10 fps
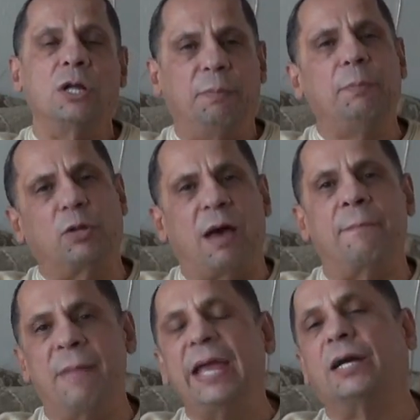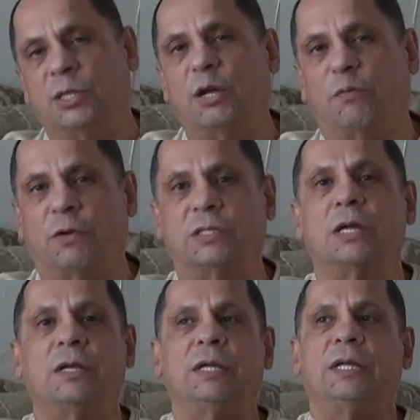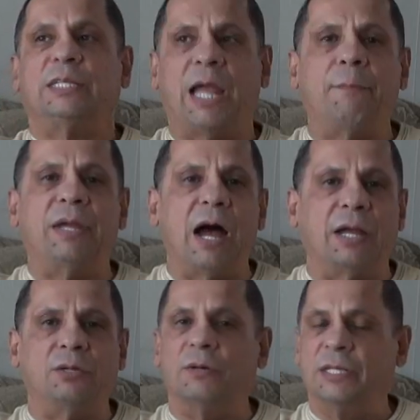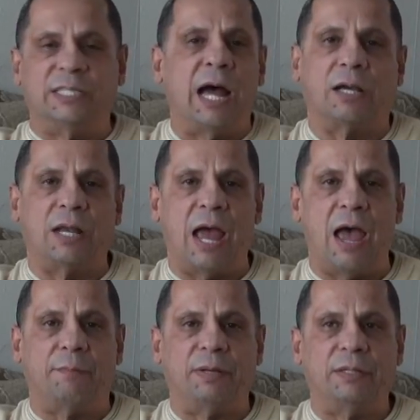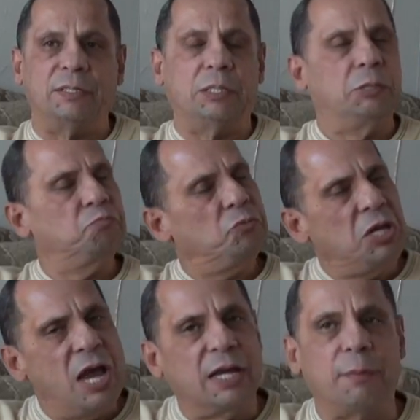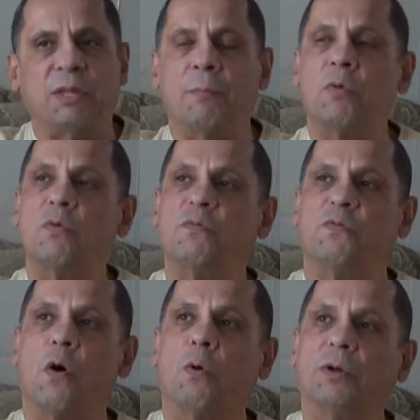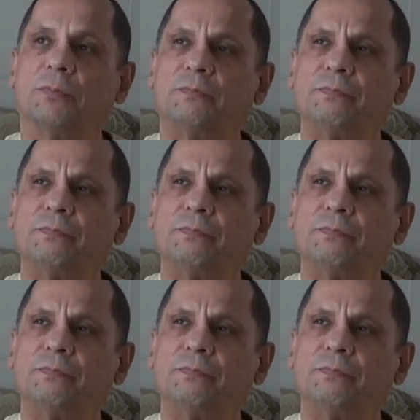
people that make a difference stand behind you, it's not going to happen. And I kept on moving forward.